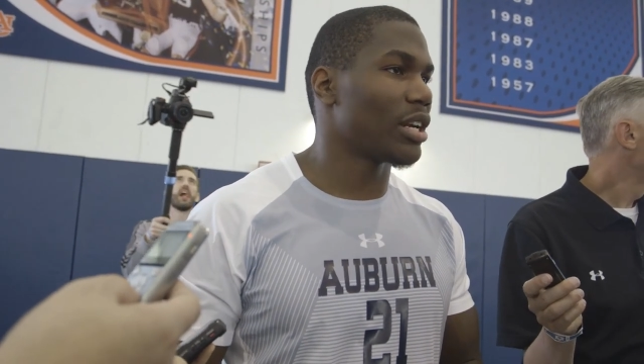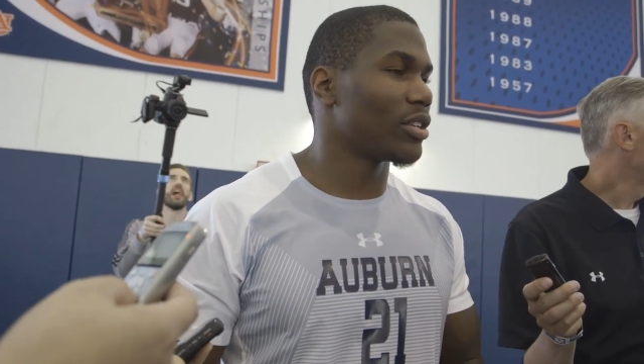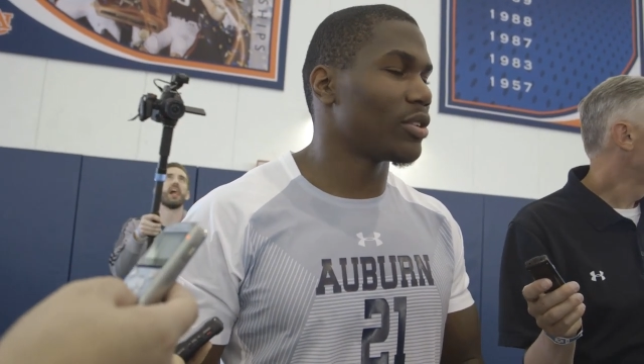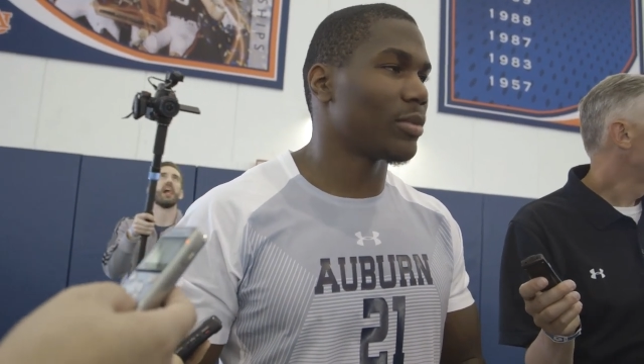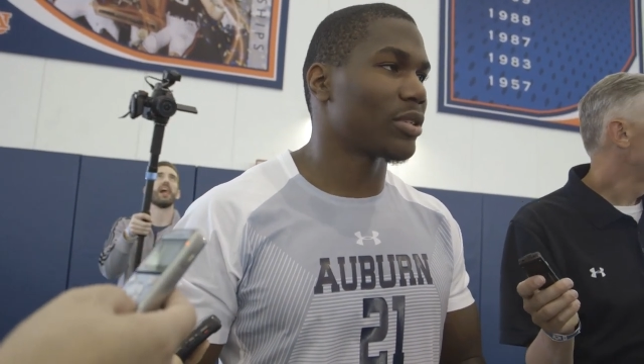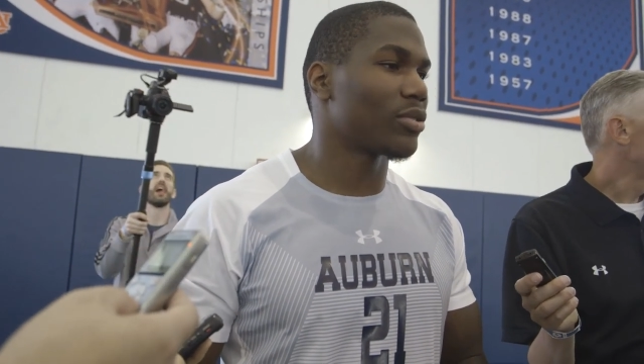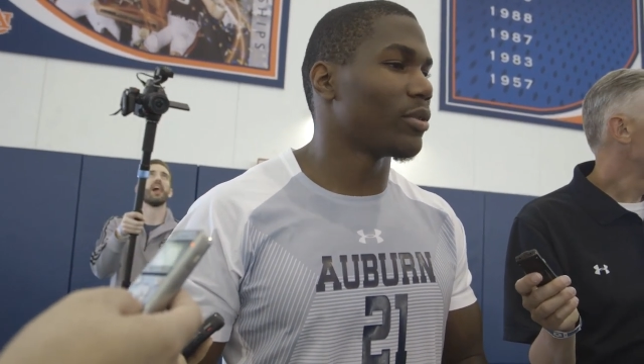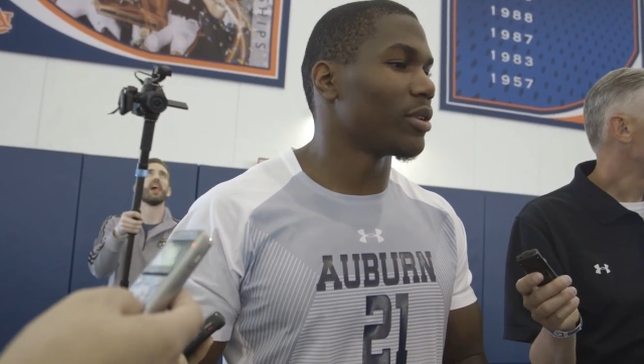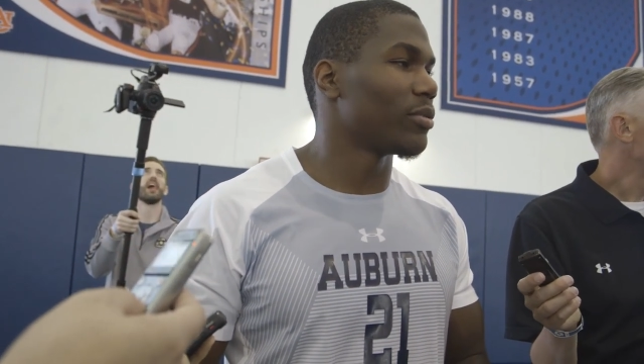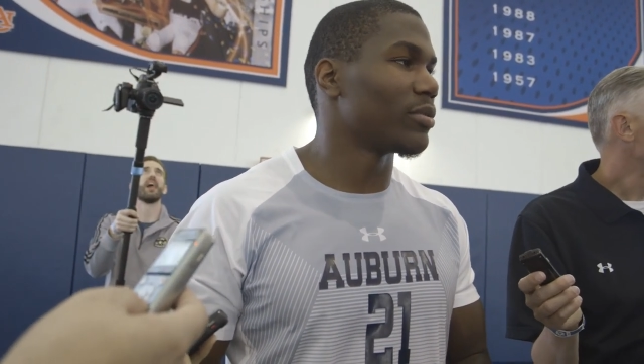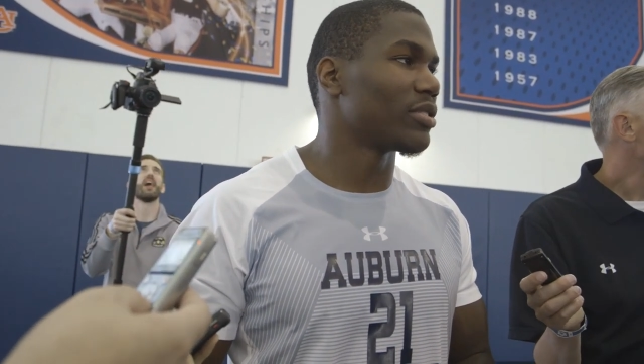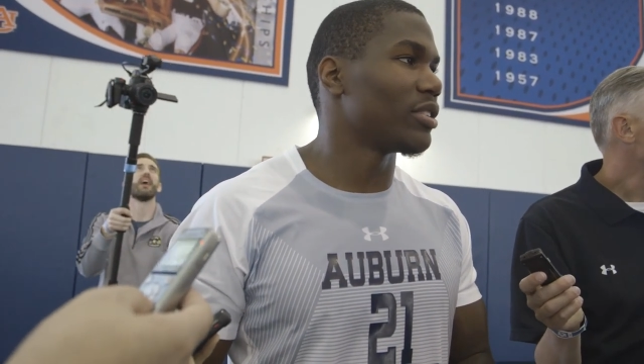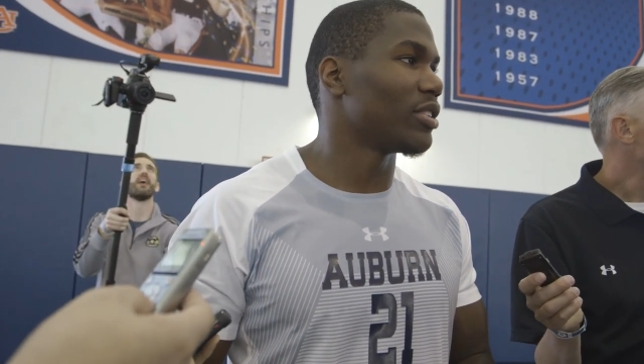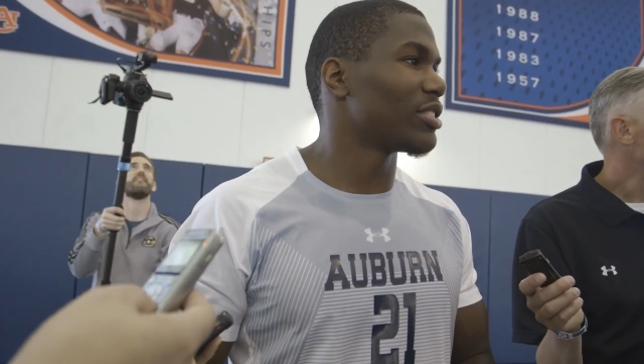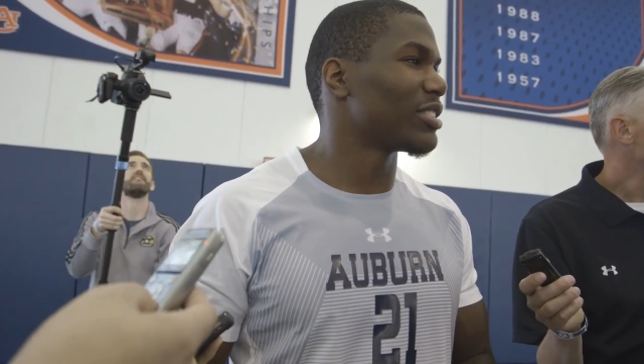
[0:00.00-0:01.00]
I knew my 20
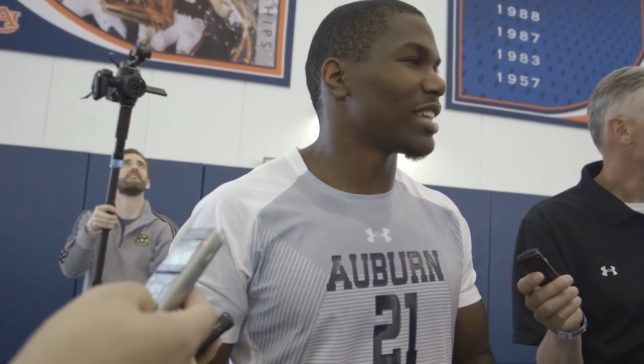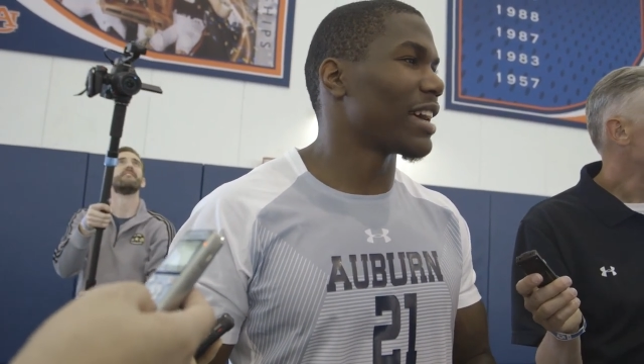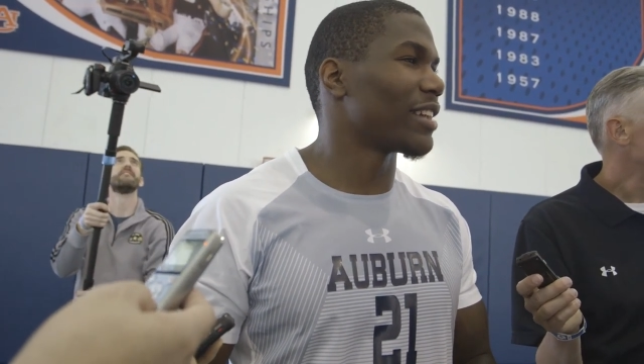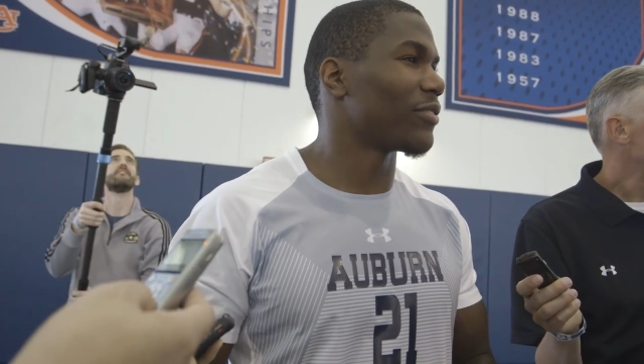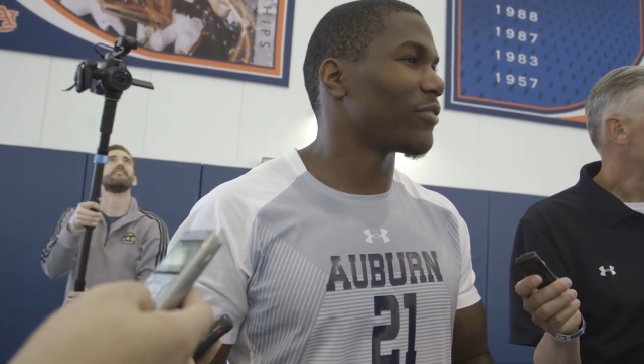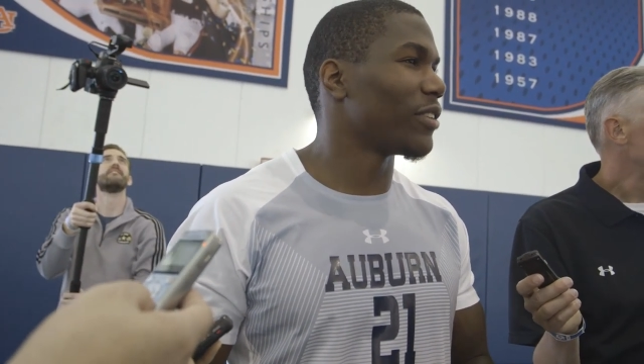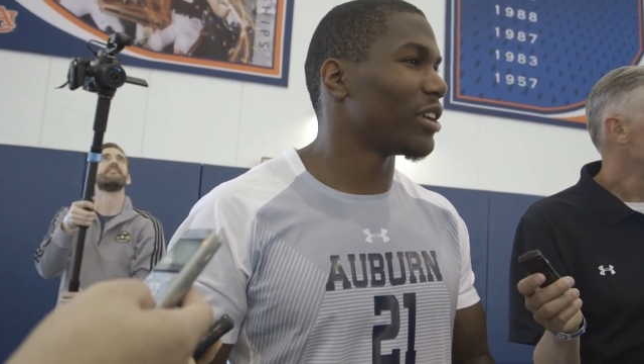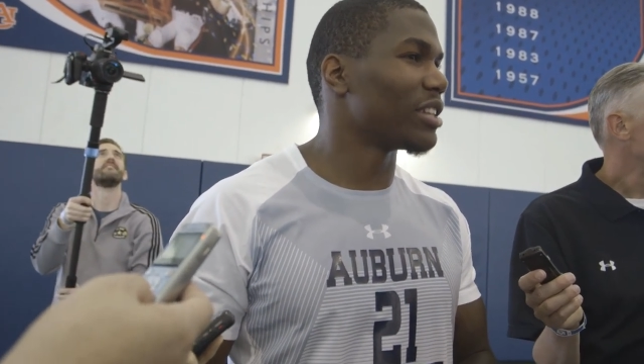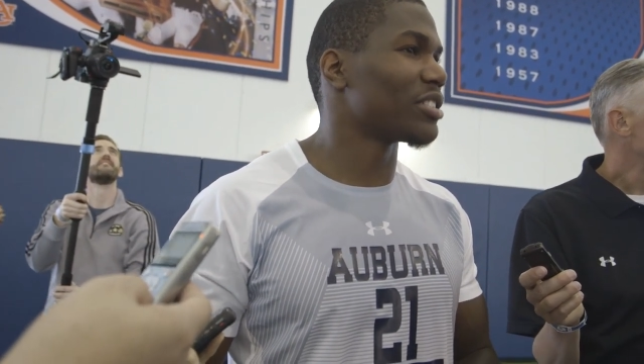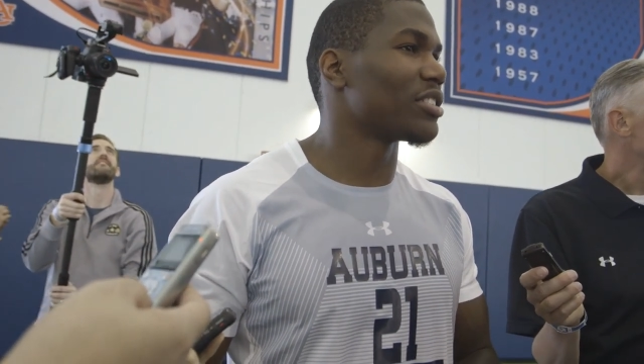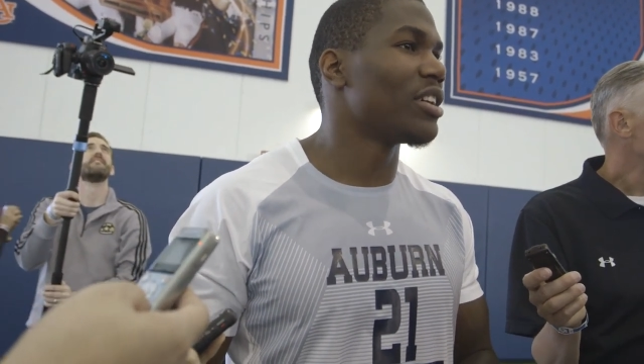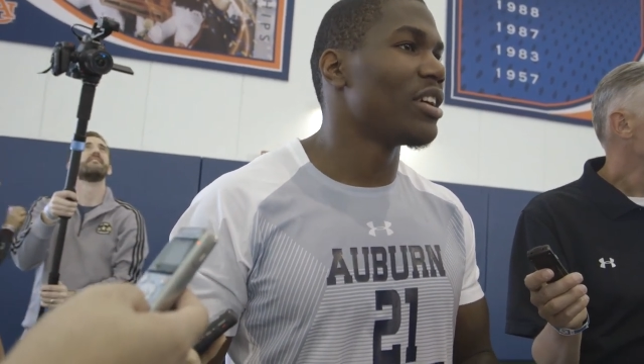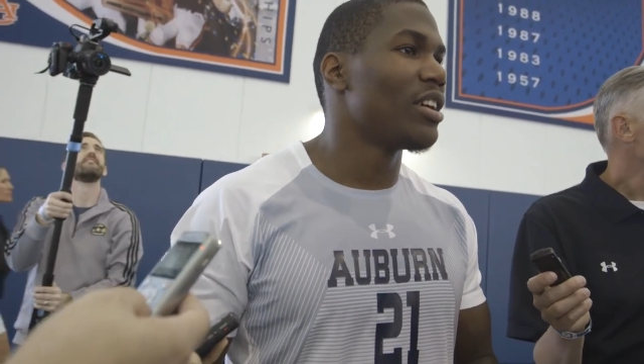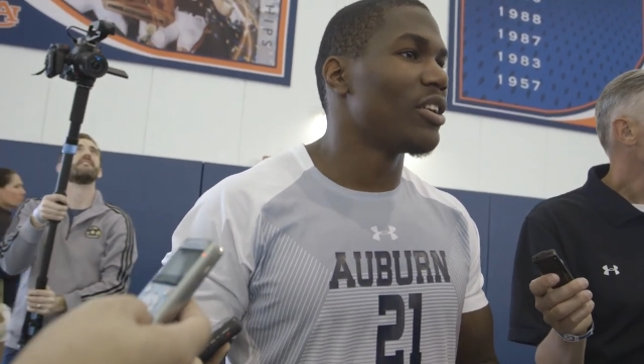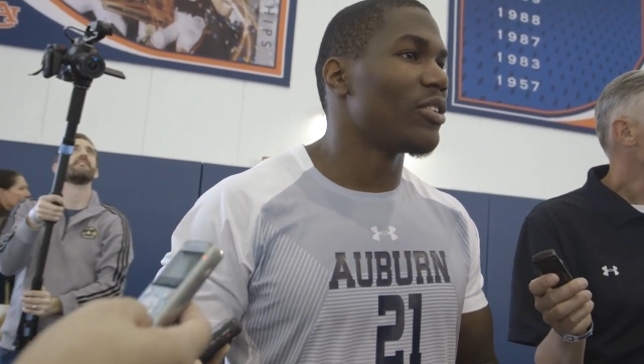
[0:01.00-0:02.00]
was good. Just had to finish,
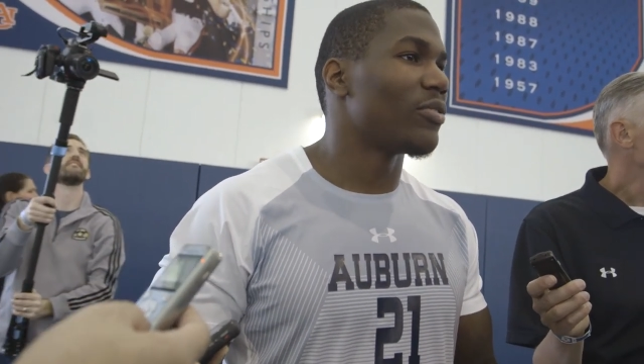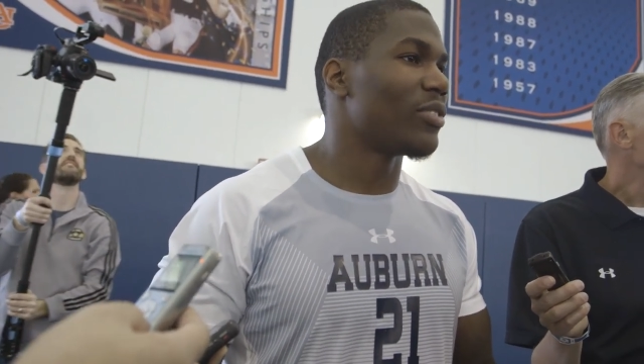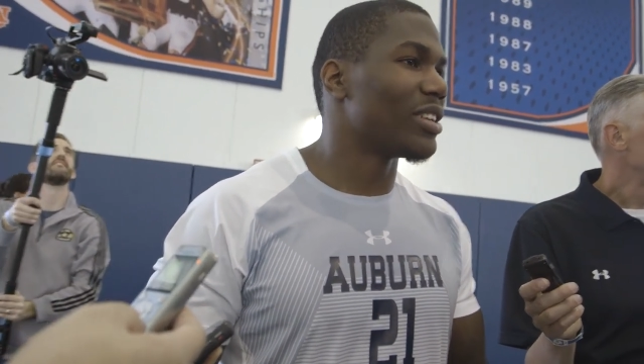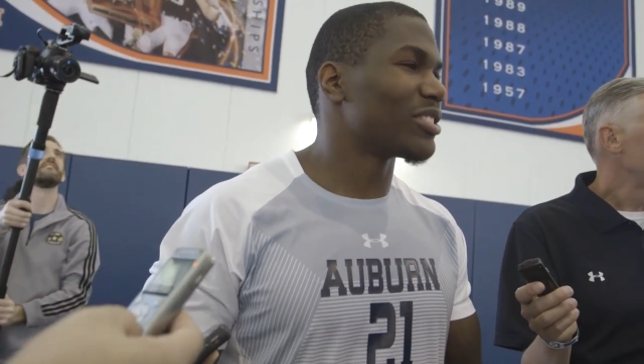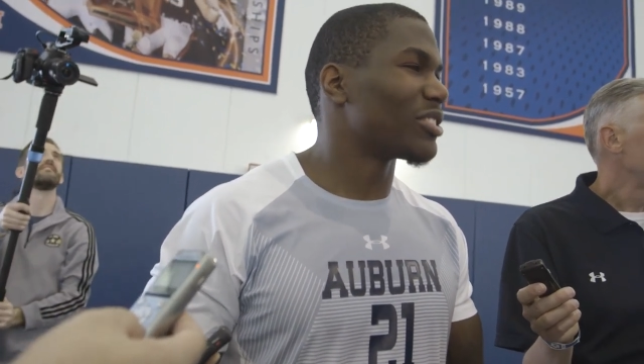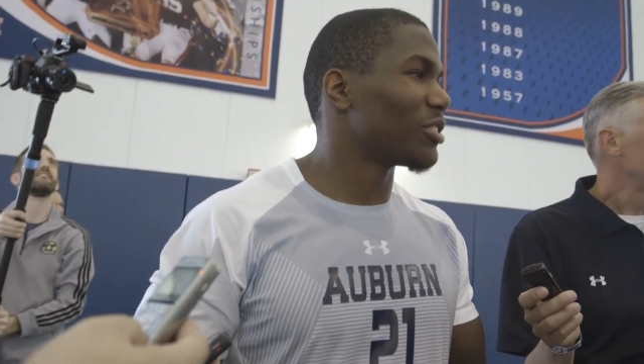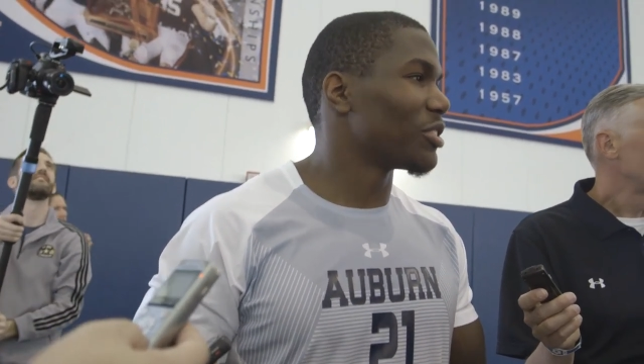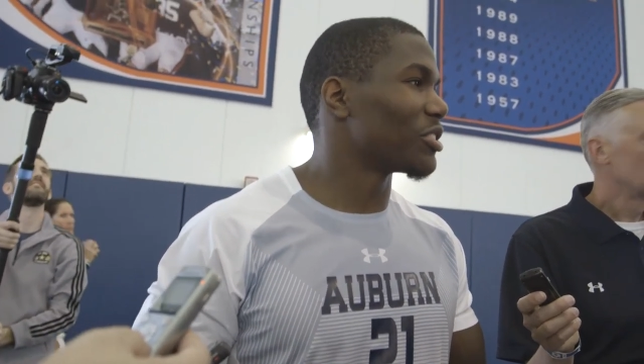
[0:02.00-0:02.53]
finish,